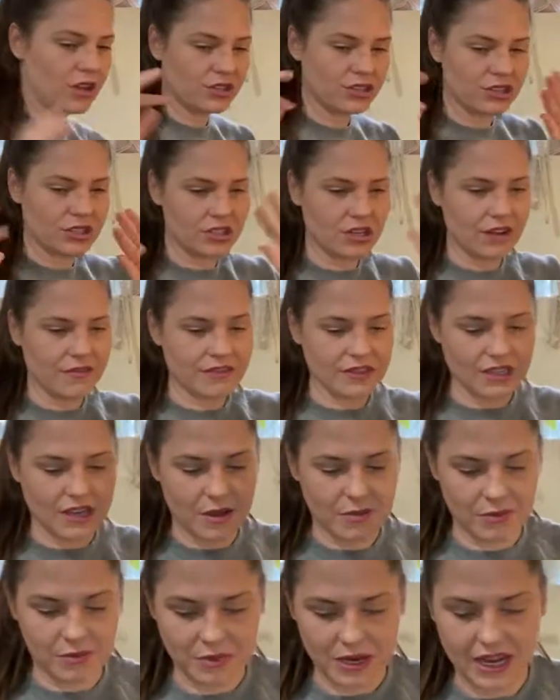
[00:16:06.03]
just off the
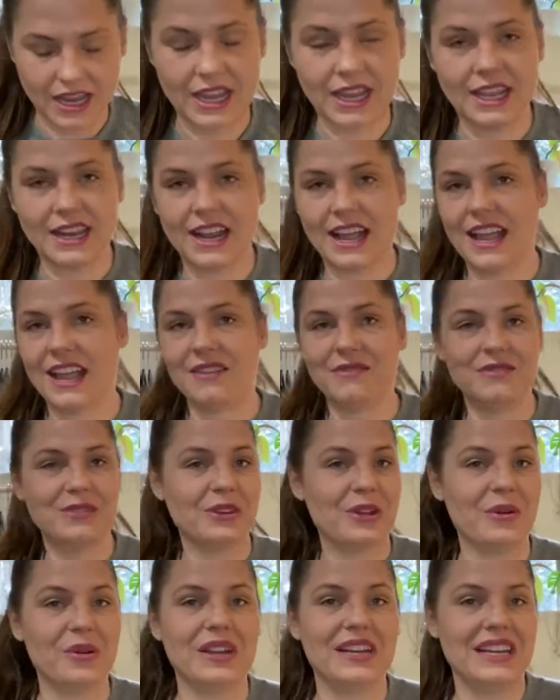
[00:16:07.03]
top of my head. I have
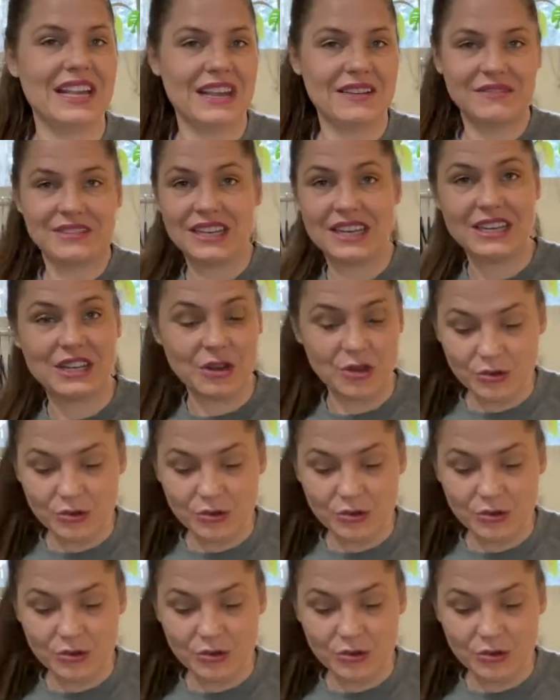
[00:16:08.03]
no idea. I've done no